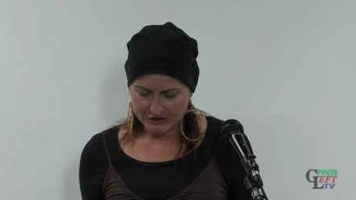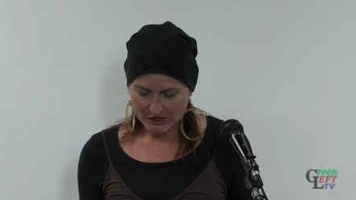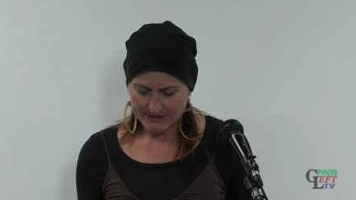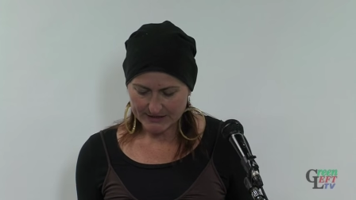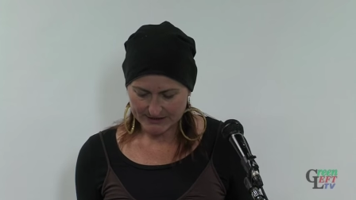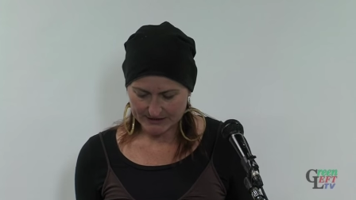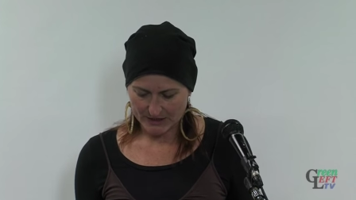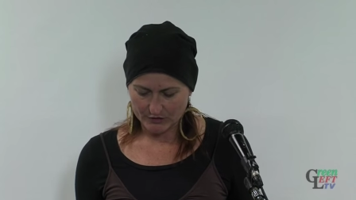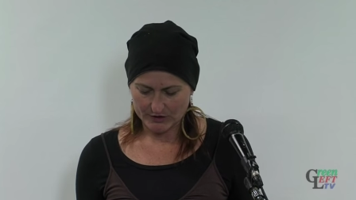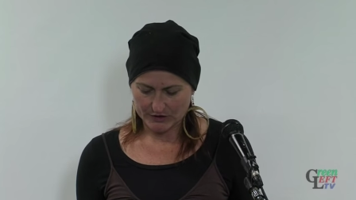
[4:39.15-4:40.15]
gender
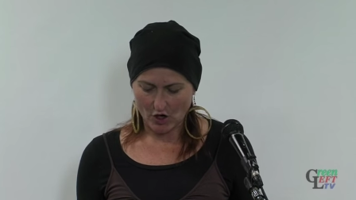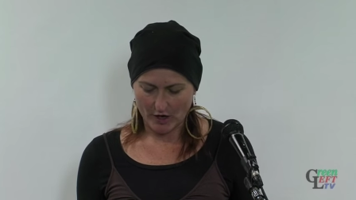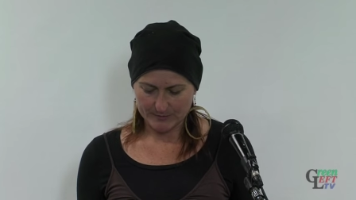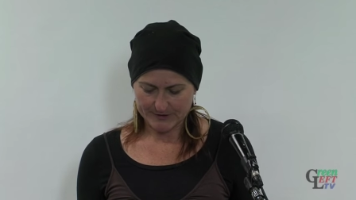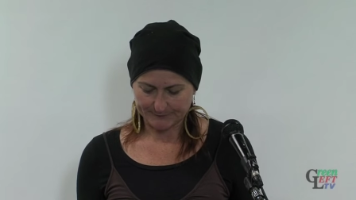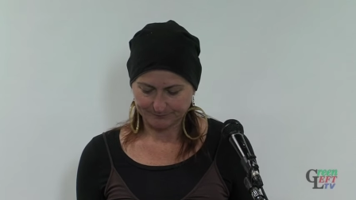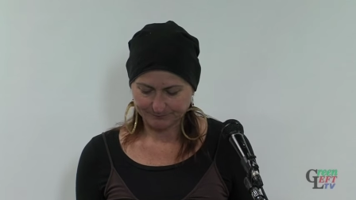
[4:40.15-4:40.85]
stereotypes